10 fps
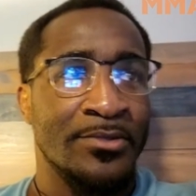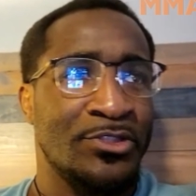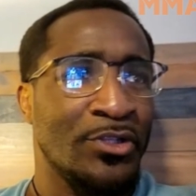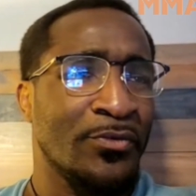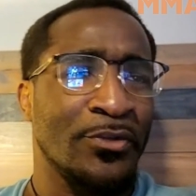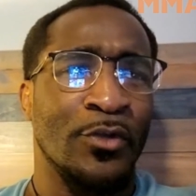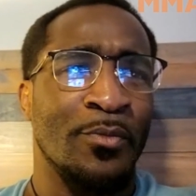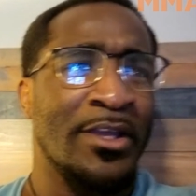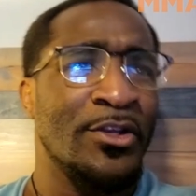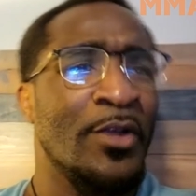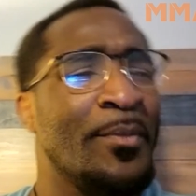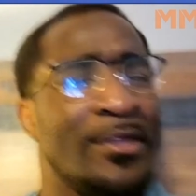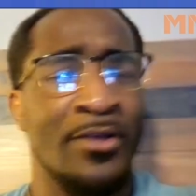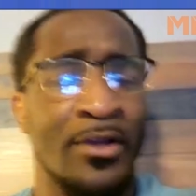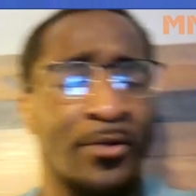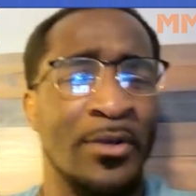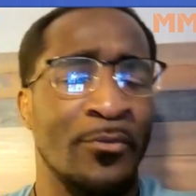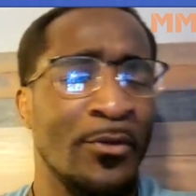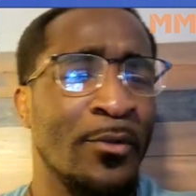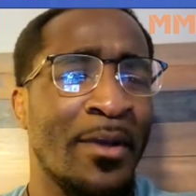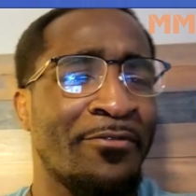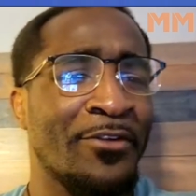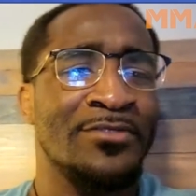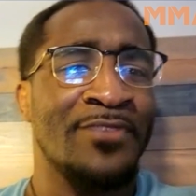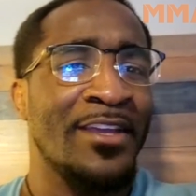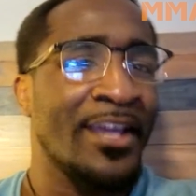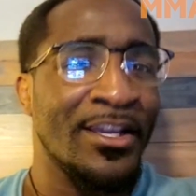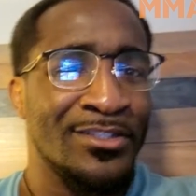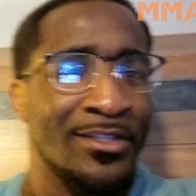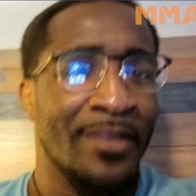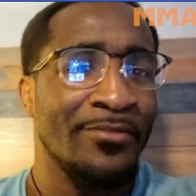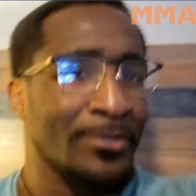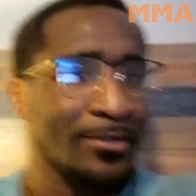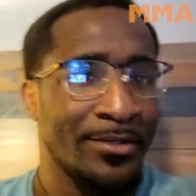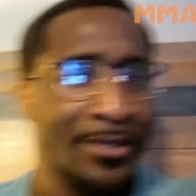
chill for a little bit. You know what I mean? Went on my first vacation ever.